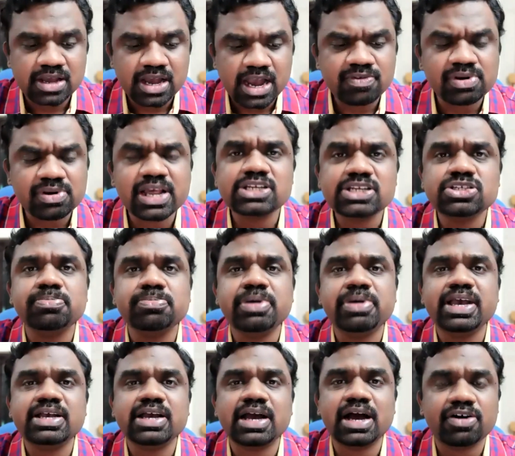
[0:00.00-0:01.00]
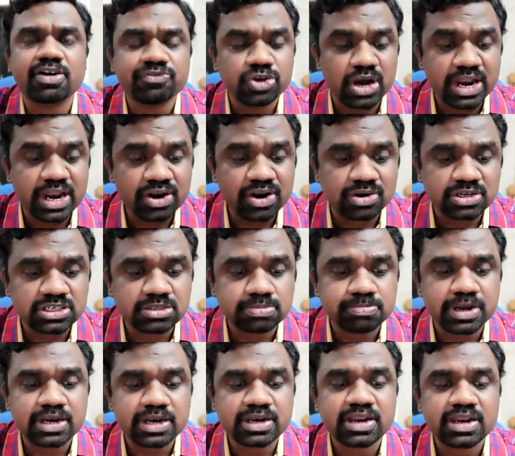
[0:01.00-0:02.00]
I would like to make a few
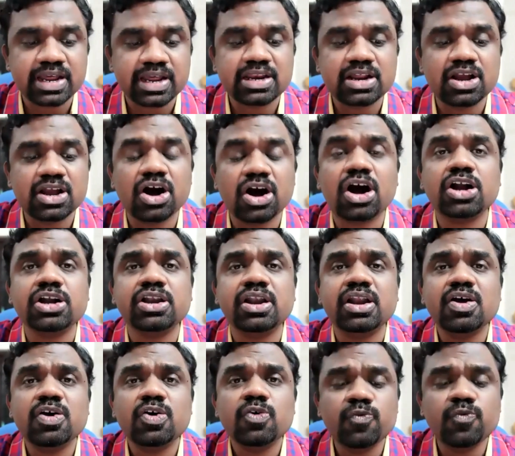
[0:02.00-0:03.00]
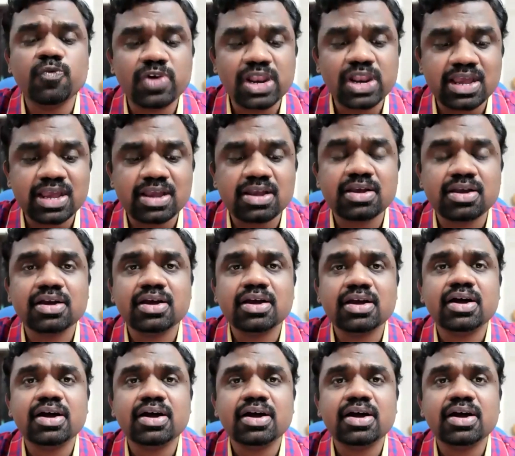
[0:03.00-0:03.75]
announcements, and God willing,